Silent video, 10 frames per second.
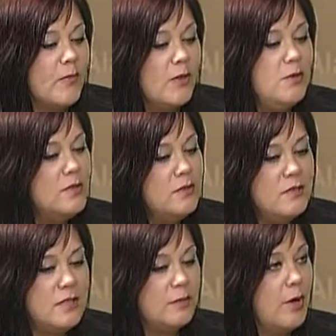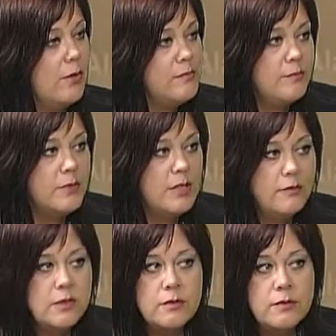You can do this from home, but
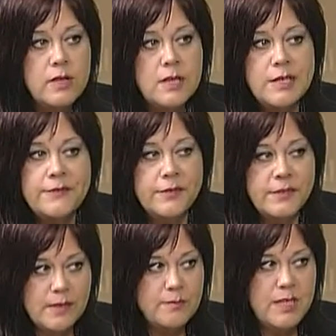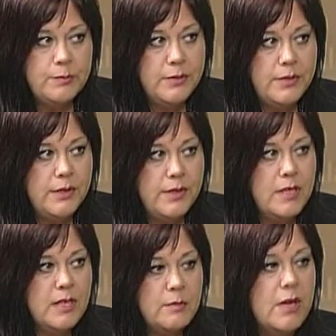for some people, you
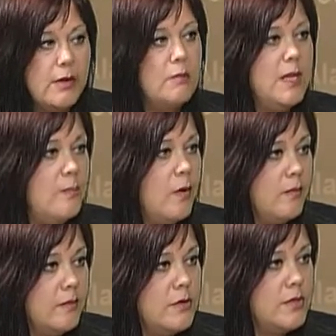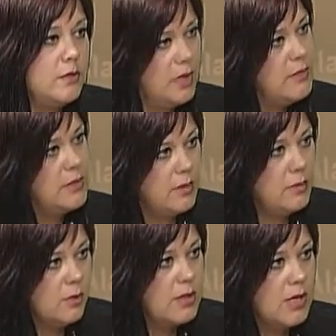need to be around people. So coming to a
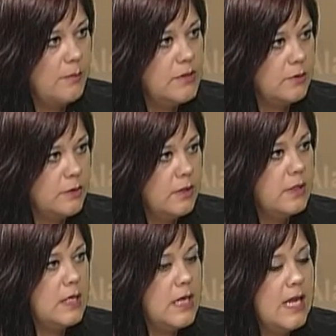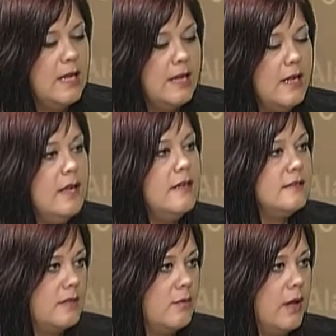workshop is a really
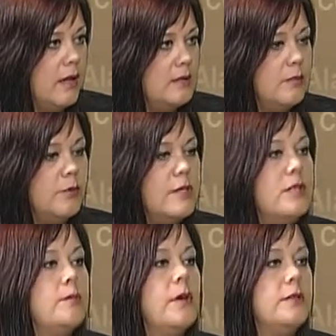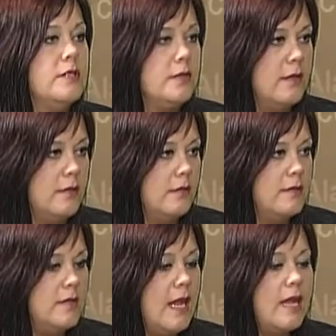easy way to brush up on your
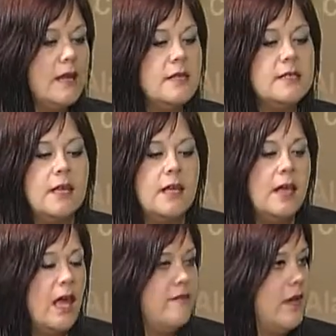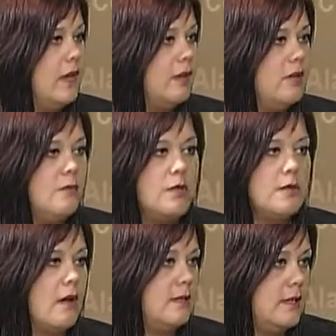skills and have that human
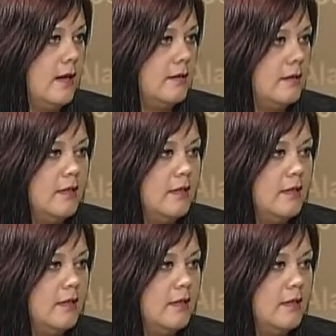contact.